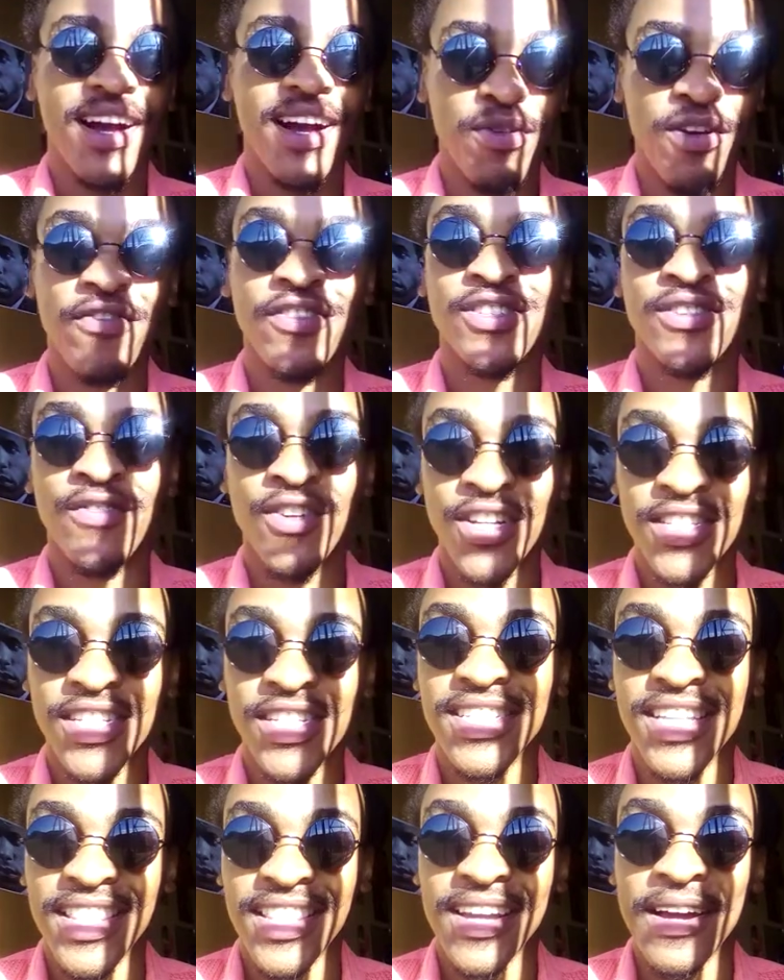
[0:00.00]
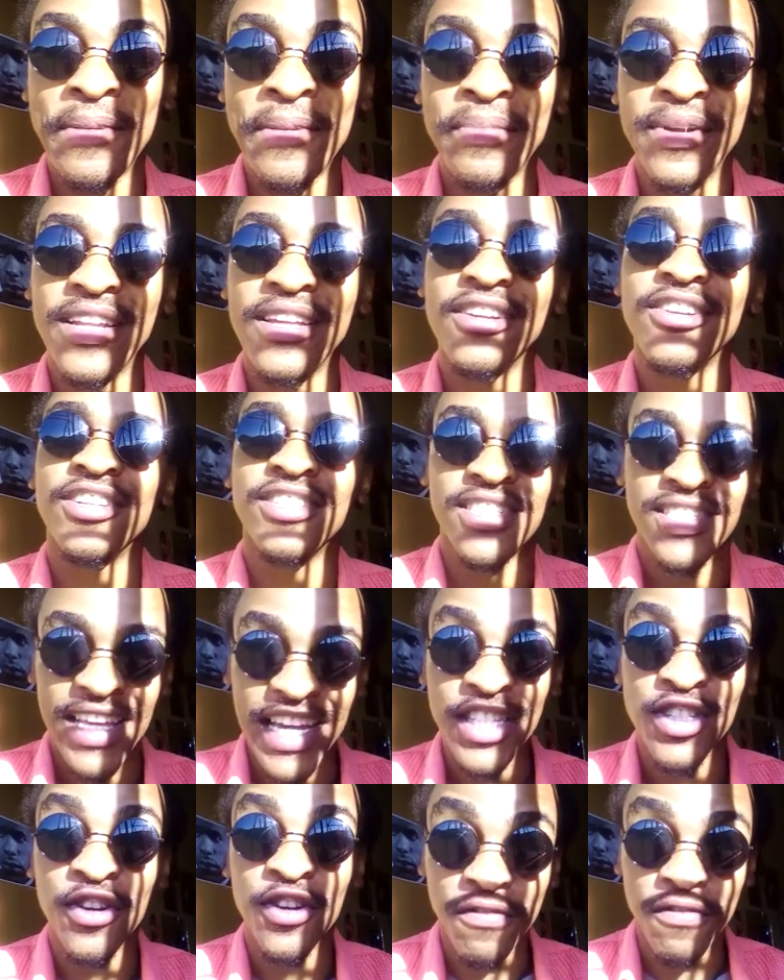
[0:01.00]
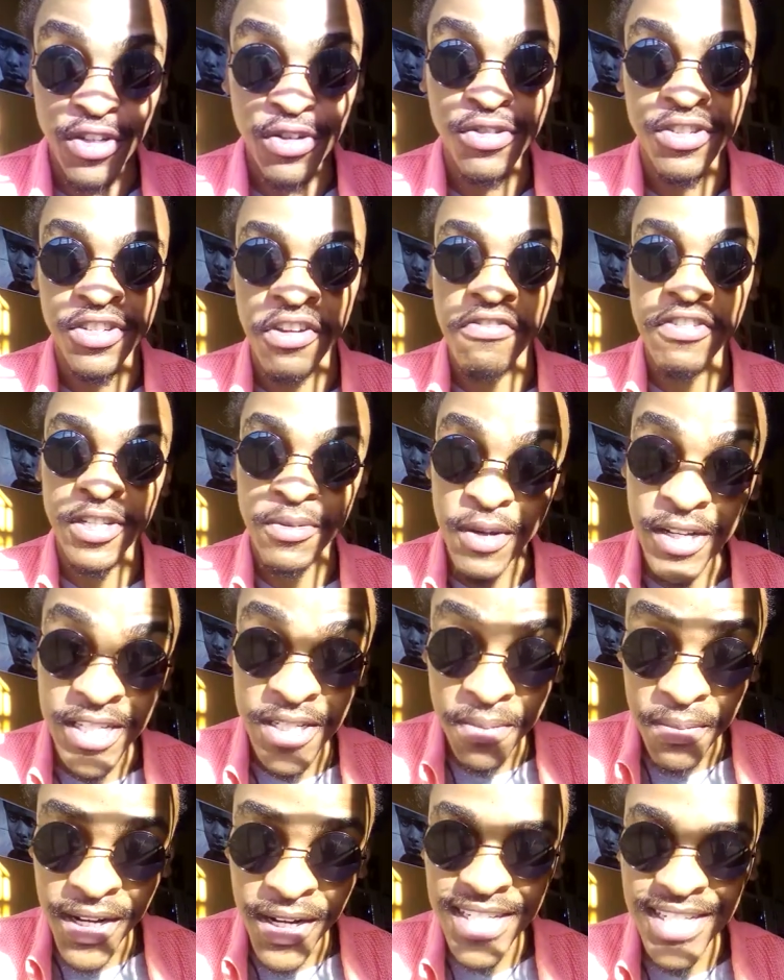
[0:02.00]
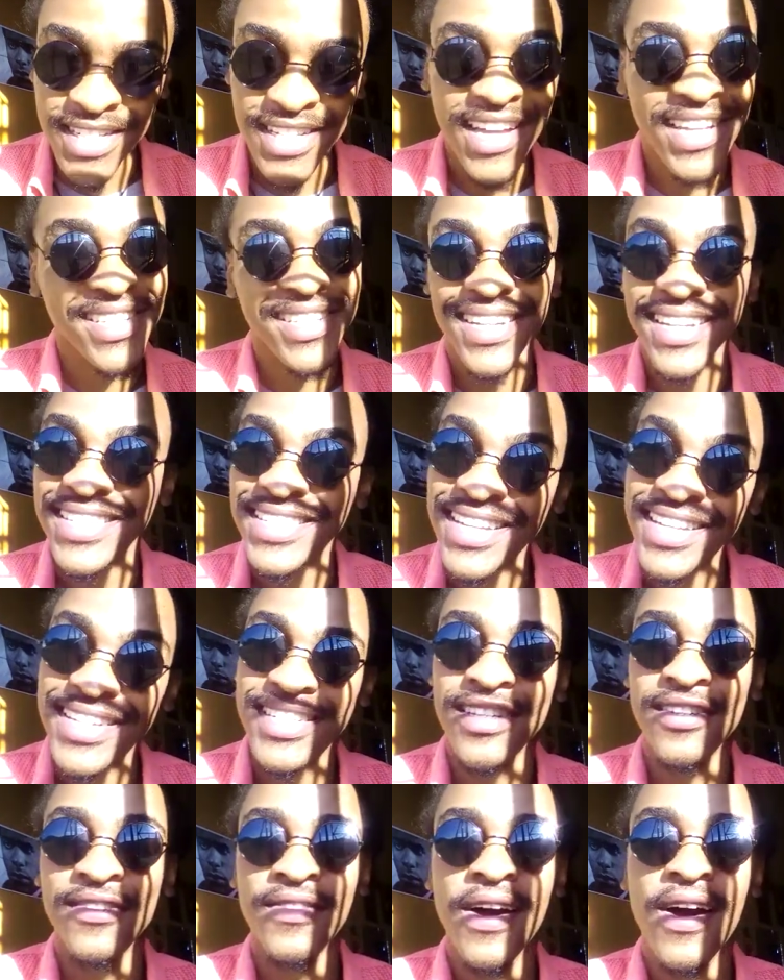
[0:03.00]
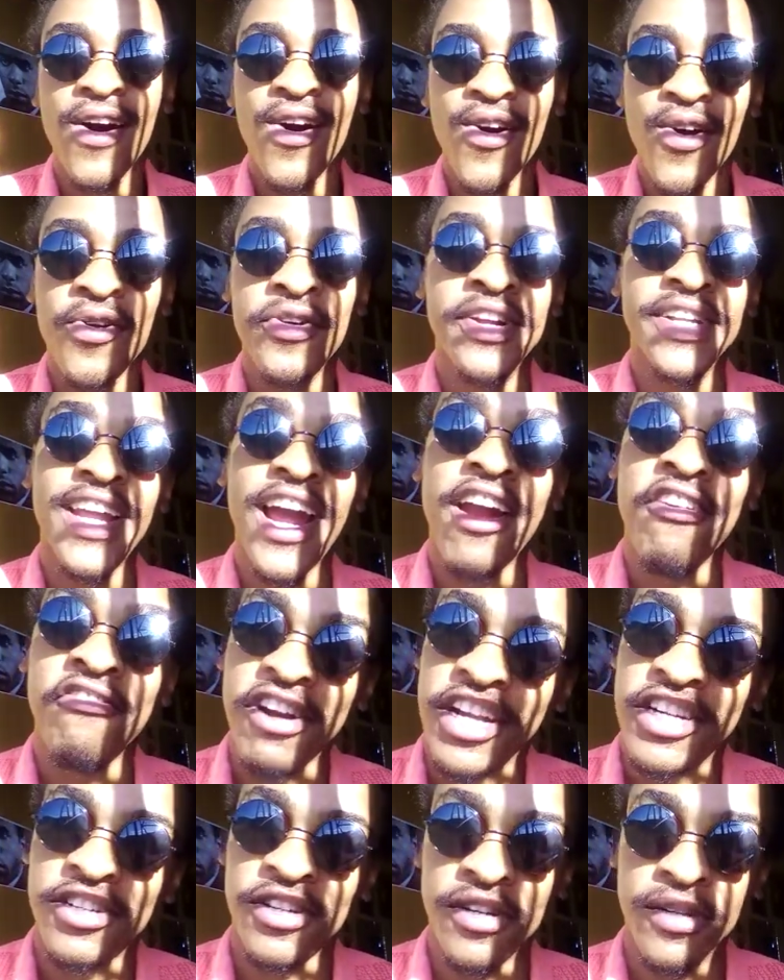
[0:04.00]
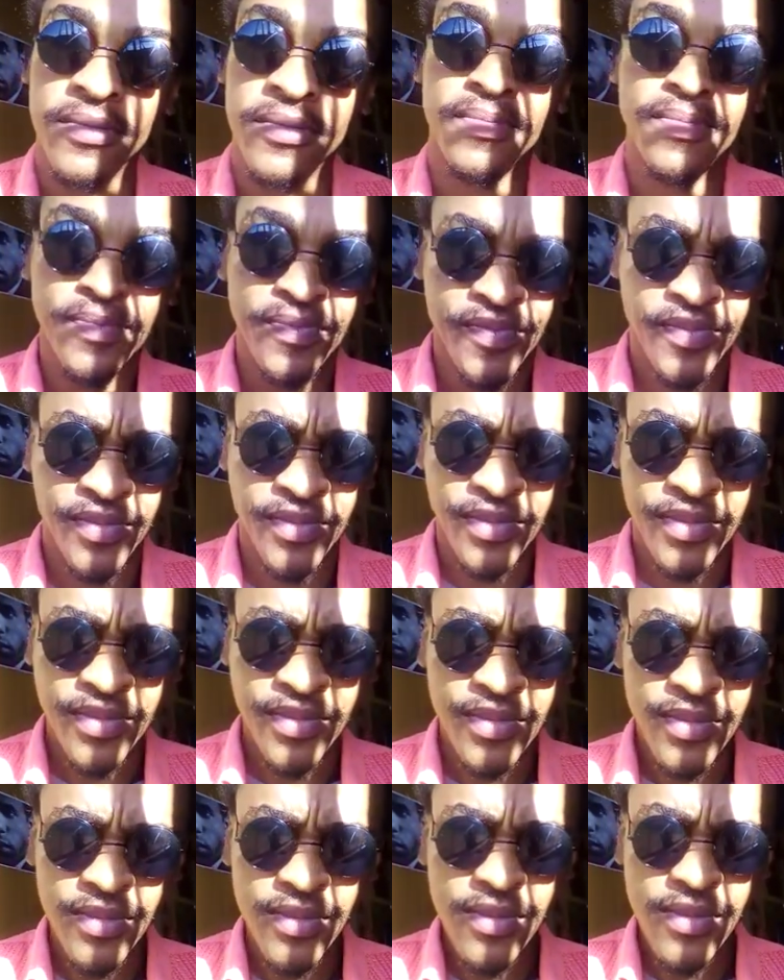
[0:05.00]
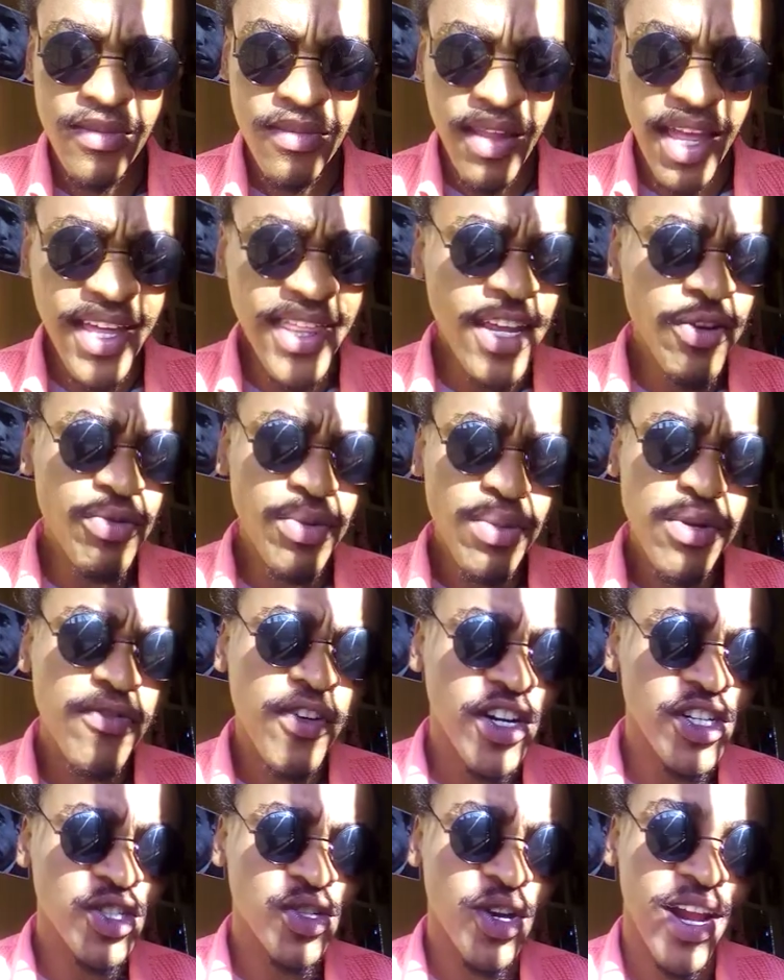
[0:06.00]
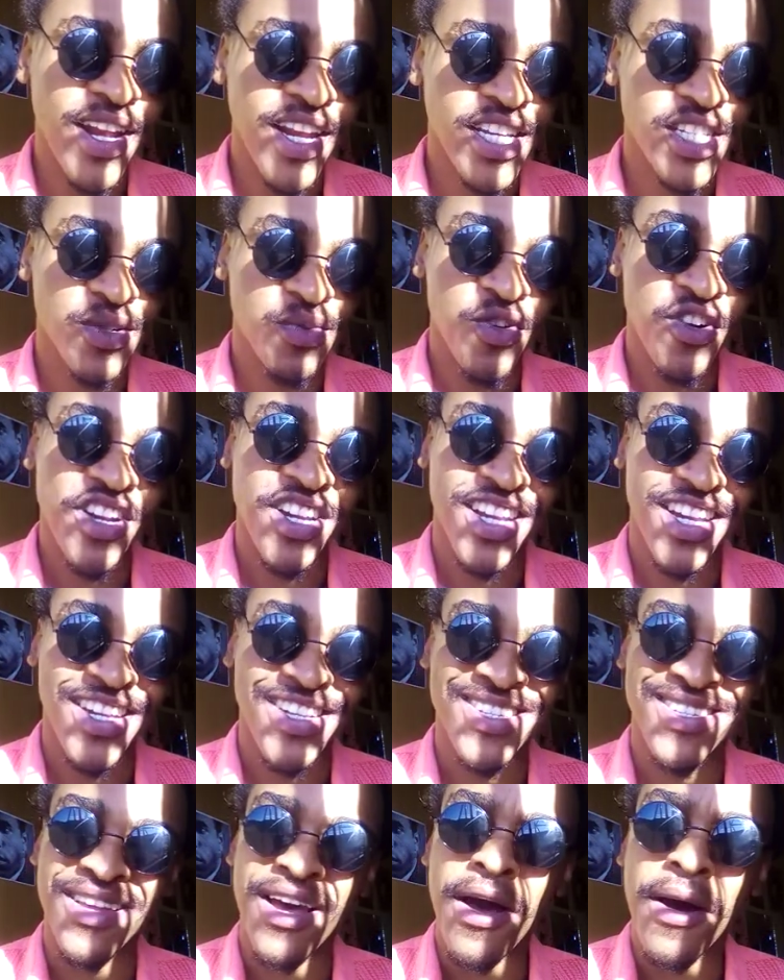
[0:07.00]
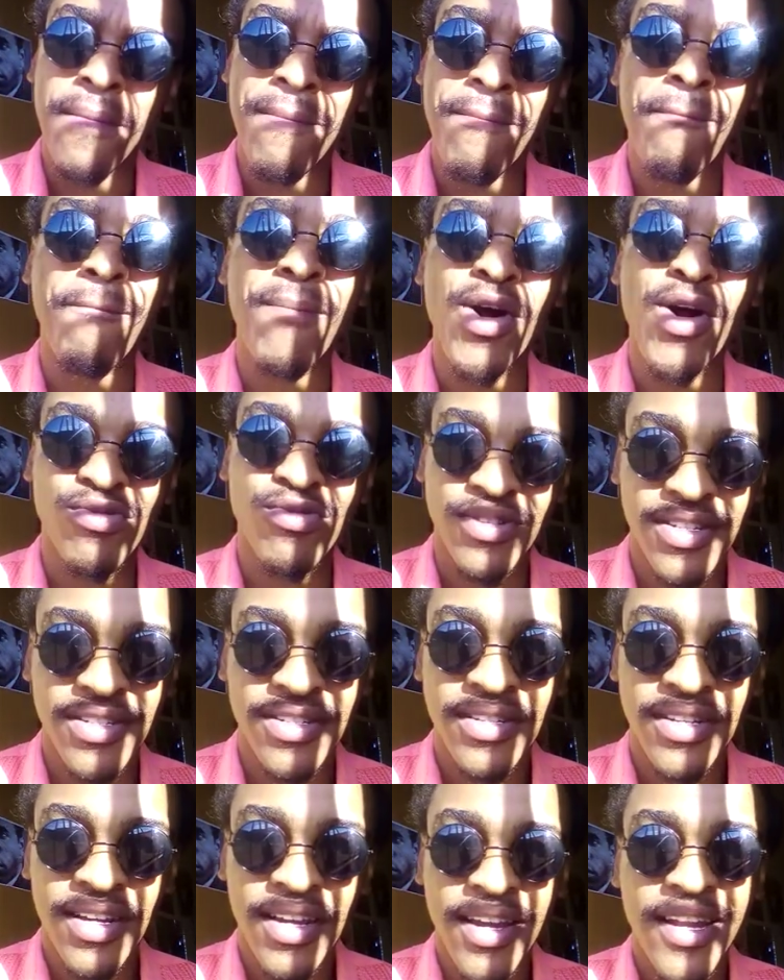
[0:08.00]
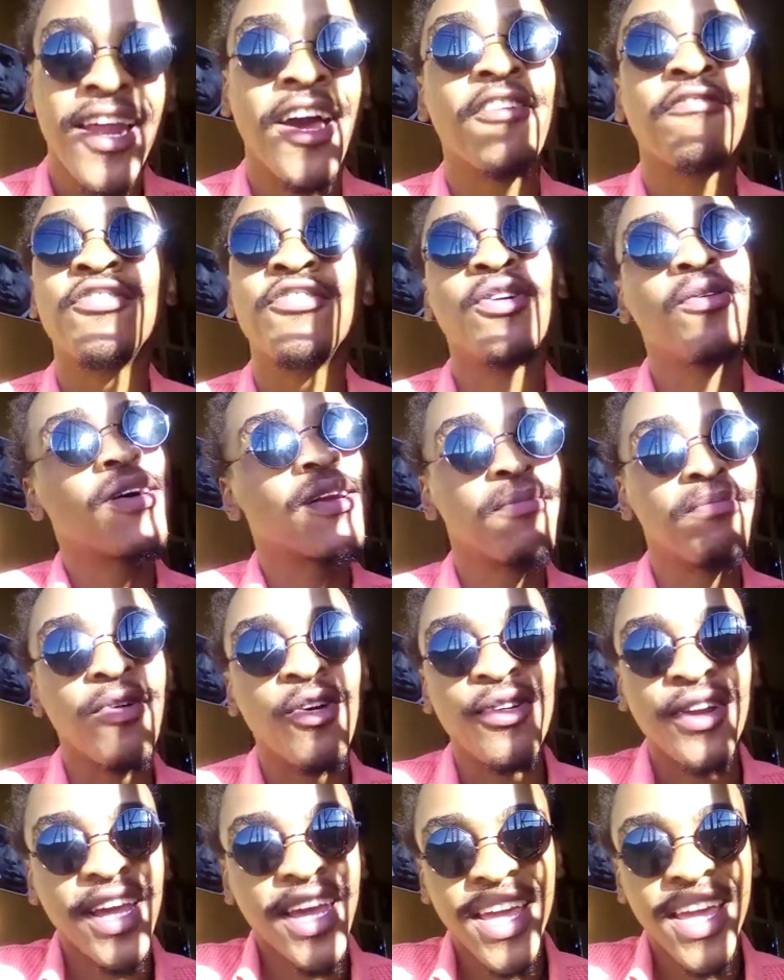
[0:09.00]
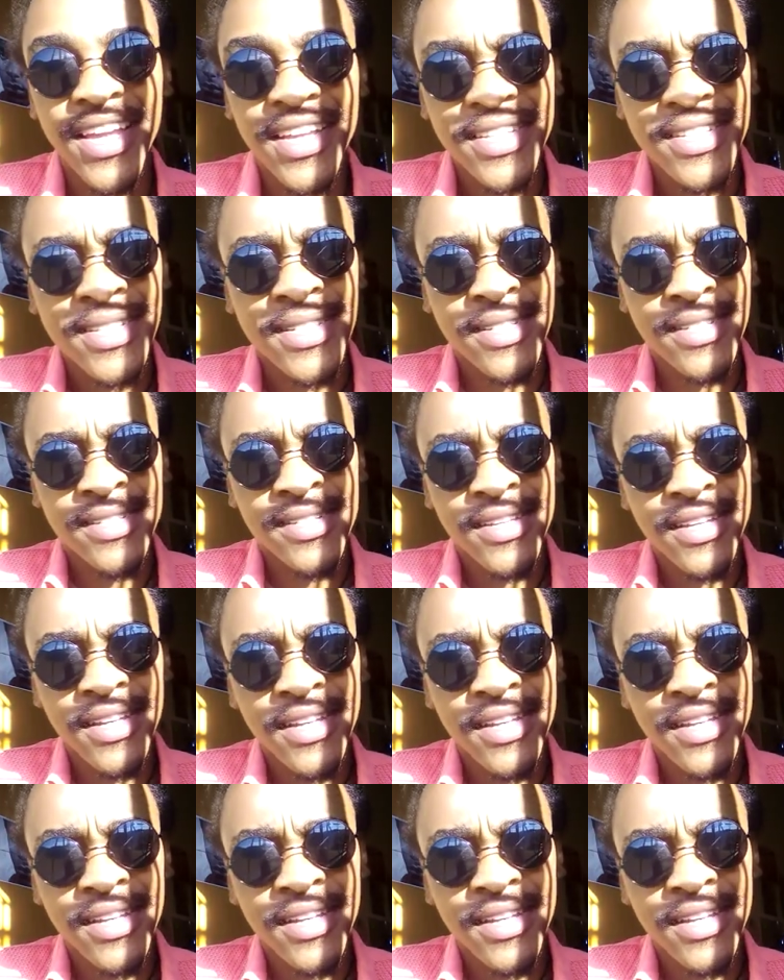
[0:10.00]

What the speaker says: profits of losses in the company, because that's your fiduciary responsibility as an executive or a director. And then we move on to our next word is moat. Now, if you know what a moat is,